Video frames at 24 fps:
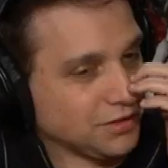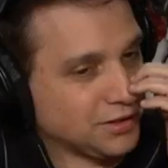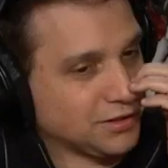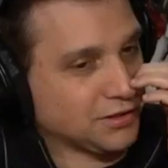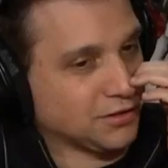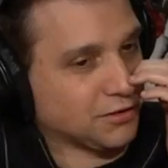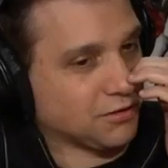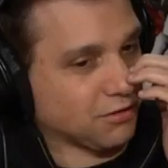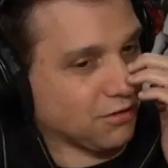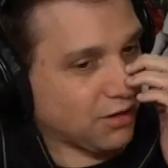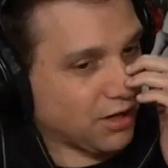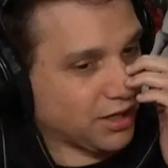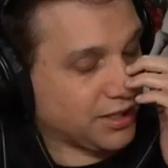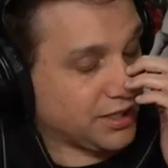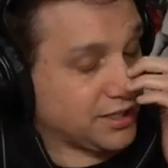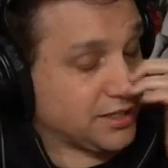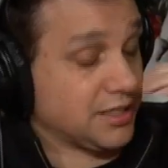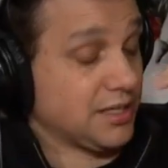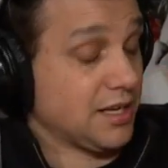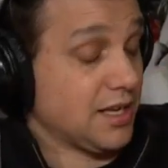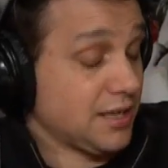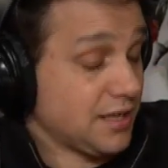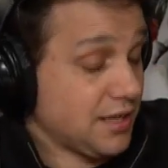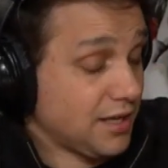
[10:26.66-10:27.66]
the Karate
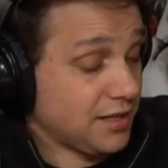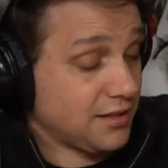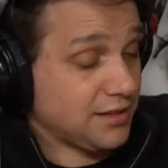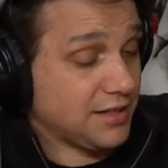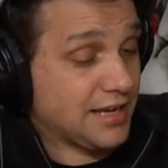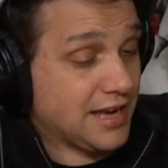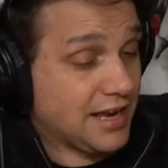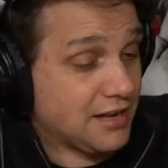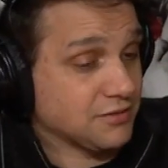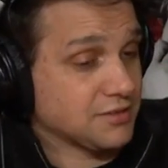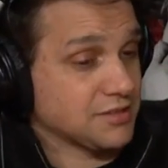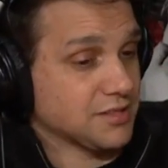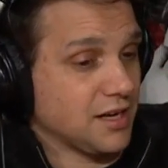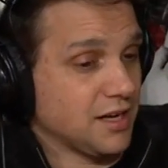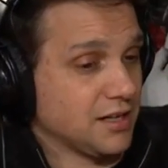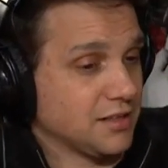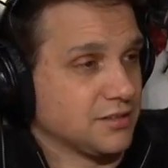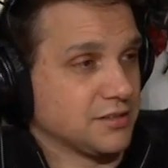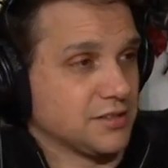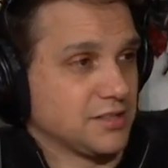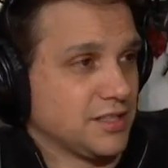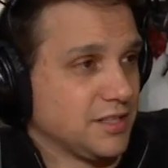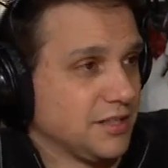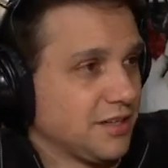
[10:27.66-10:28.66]
Kid, and, and the
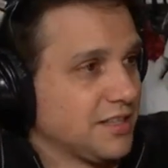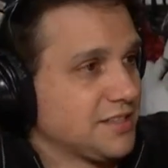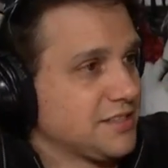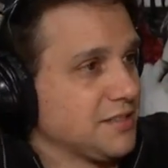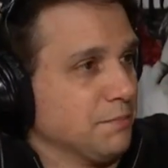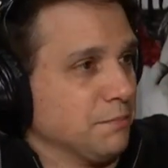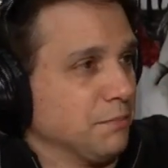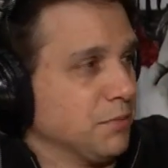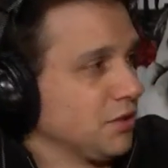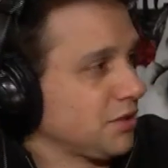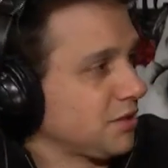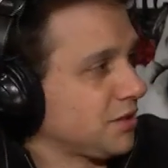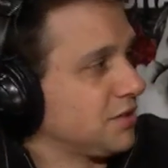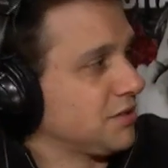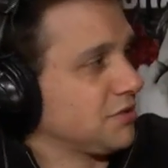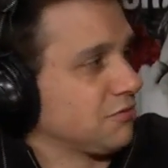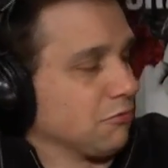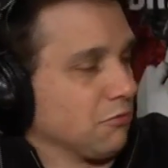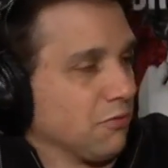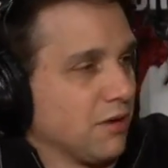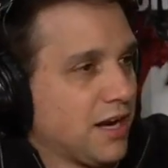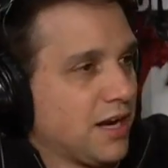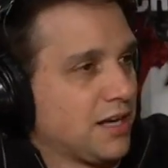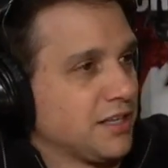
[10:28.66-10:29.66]
Outsiders. You know, that's a book that's,
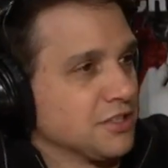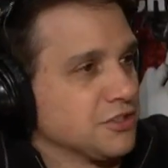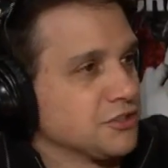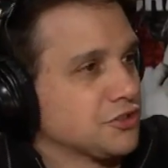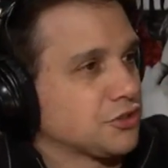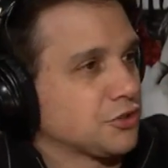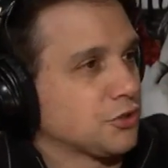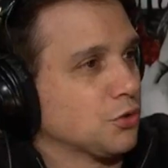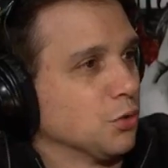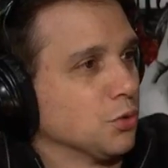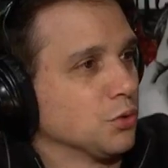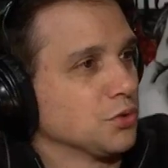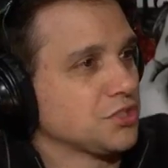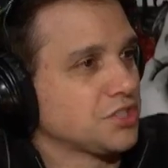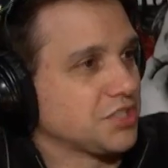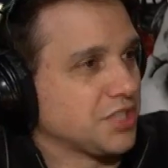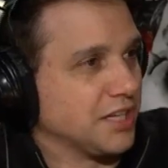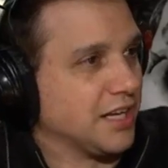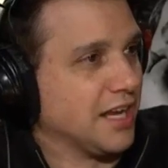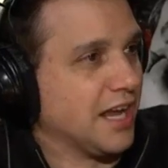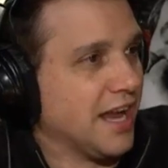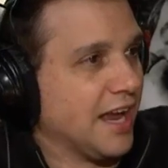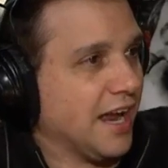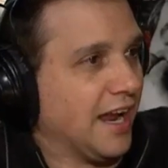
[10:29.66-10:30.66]
that's read an in enormous
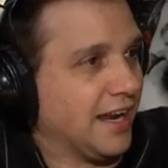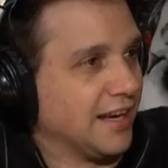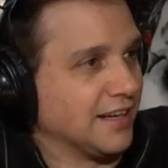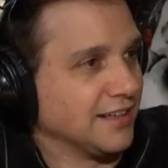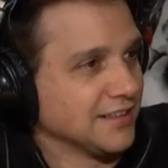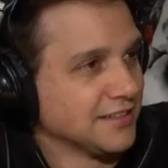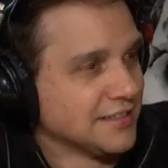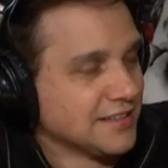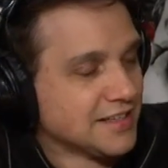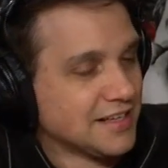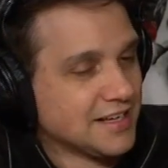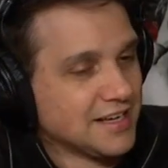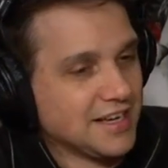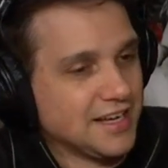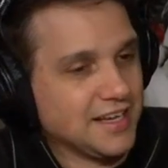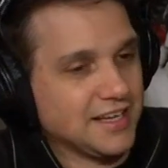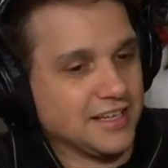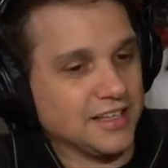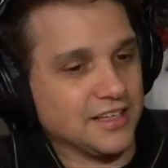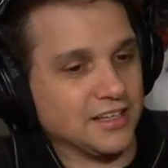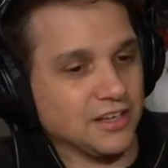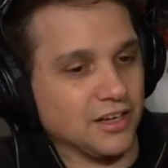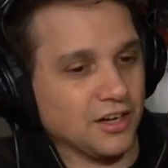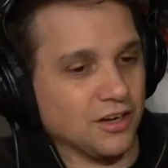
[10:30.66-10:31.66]
today. Thing. Yeah.
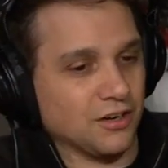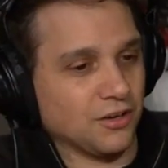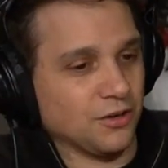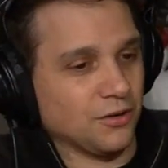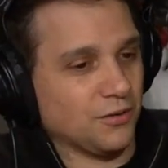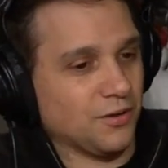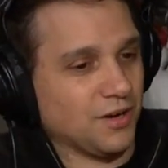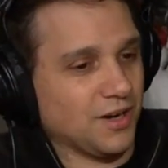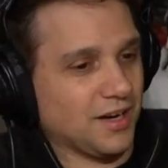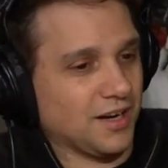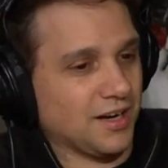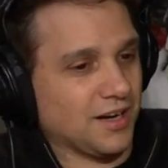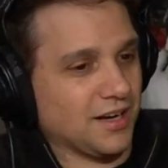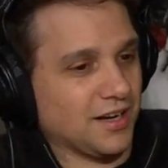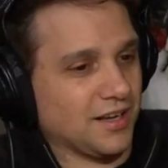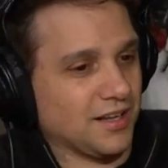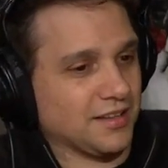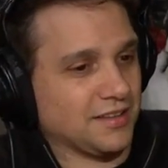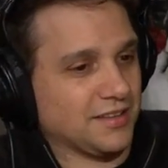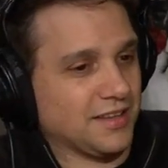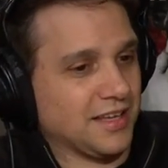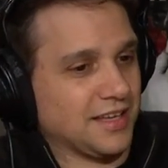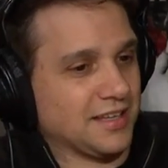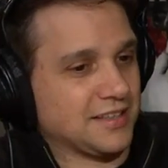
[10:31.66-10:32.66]
You know uh,
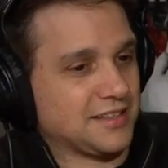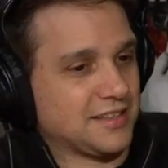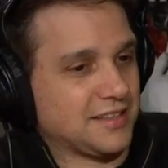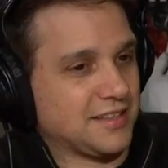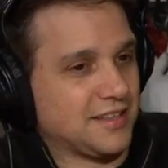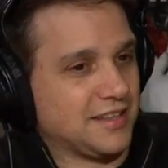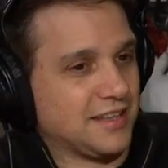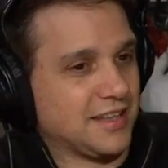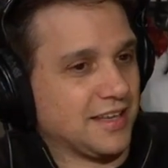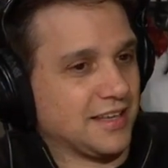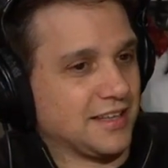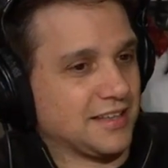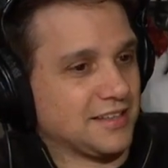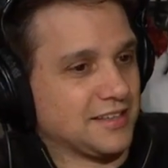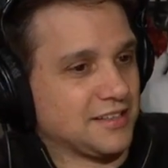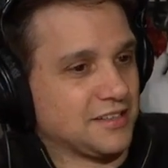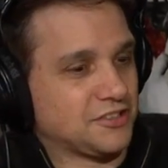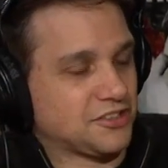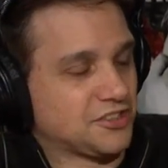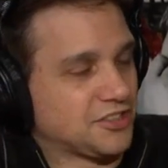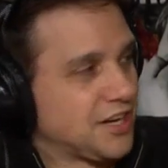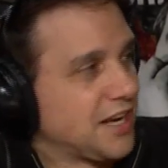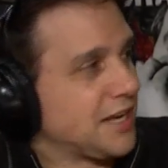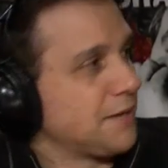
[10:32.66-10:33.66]
that that
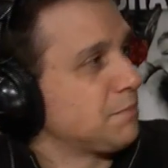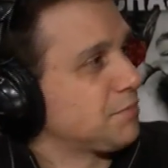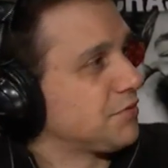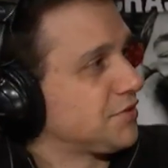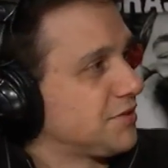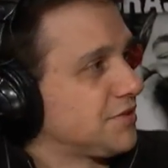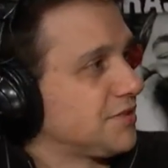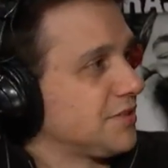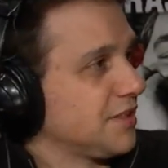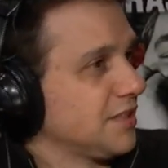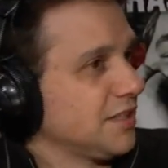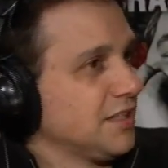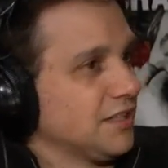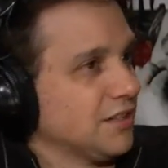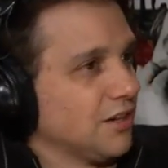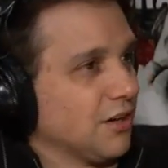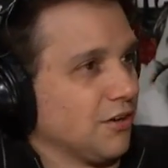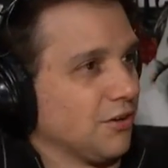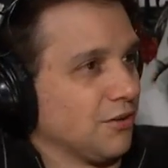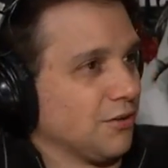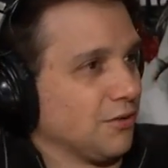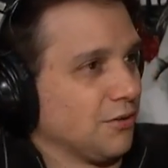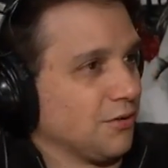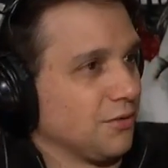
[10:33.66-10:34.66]
shapes you
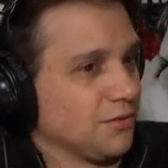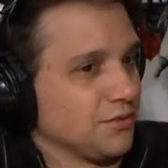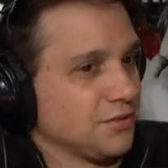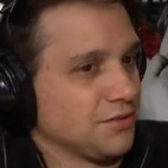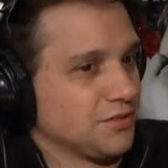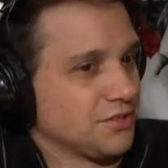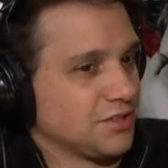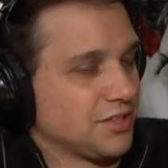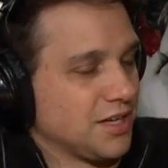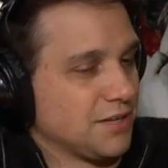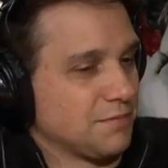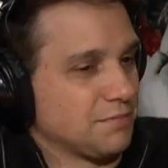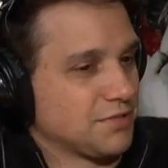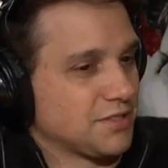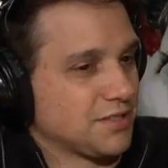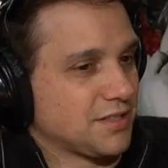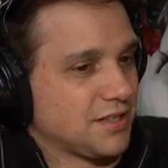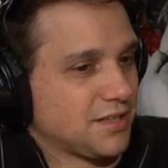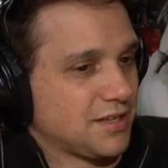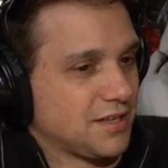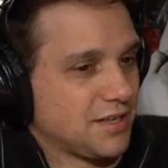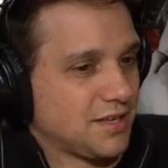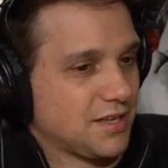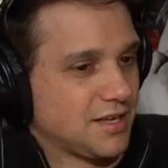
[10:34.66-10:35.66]
know shapes
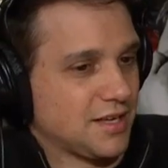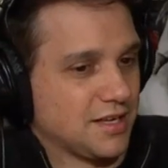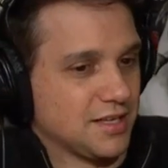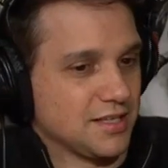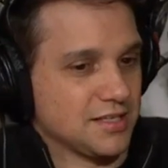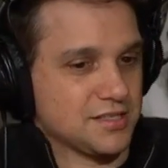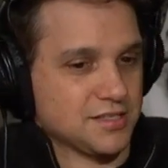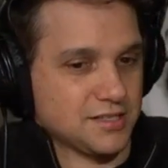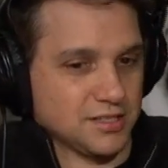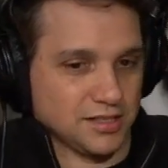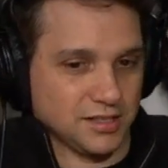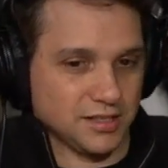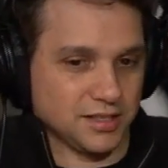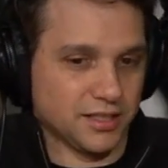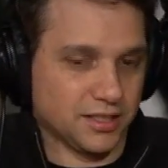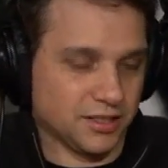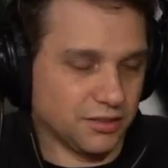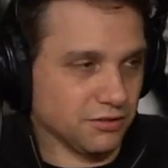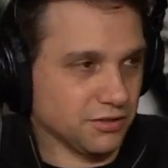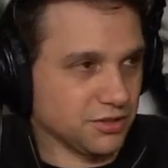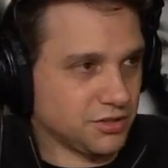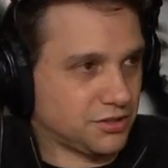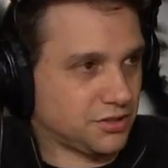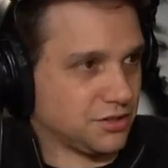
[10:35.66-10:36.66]
kids and
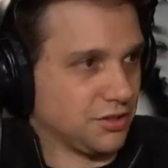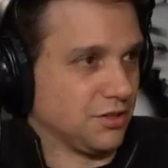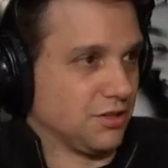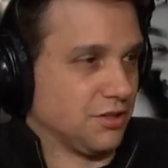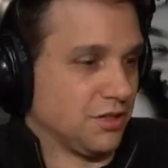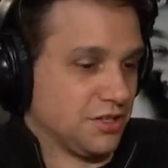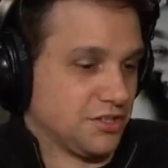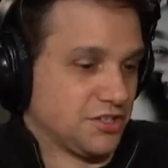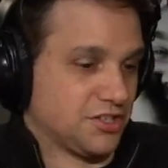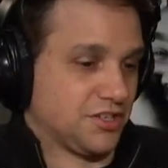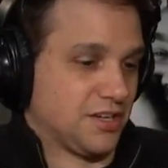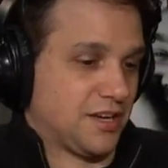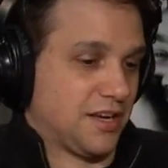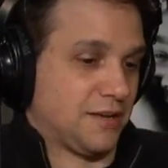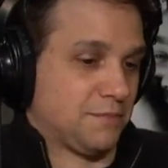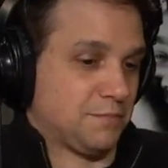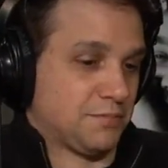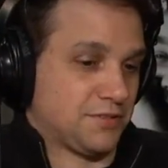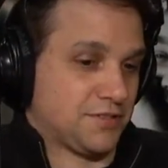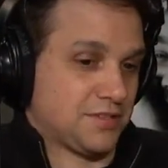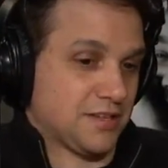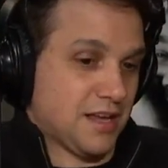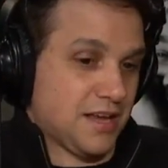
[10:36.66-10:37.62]
literature and shapes